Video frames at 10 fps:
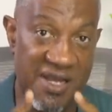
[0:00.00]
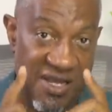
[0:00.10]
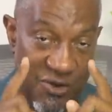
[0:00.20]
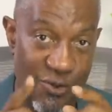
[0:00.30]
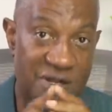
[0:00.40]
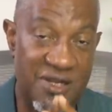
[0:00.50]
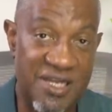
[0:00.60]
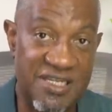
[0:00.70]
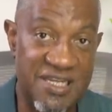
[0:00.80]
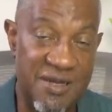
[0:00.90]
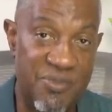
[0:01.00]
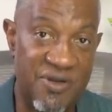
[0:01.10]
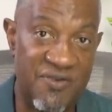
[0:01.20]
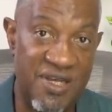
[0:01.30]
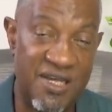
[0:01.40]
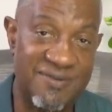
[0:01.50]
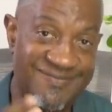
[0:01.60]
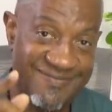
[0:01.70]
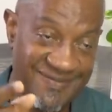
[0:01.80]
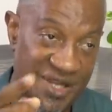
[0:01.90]
And you want an example of that?
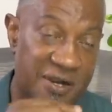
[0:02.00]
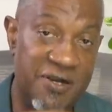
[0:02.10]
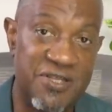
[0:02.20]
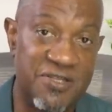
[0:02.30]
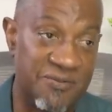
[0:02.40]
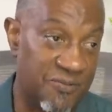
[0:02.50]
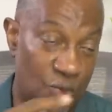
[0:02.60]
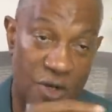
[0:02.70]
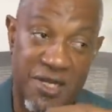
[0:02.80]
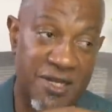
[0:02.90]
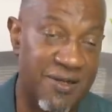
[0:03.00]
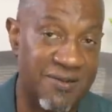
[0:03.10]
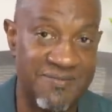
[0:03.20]
Here it is, right here.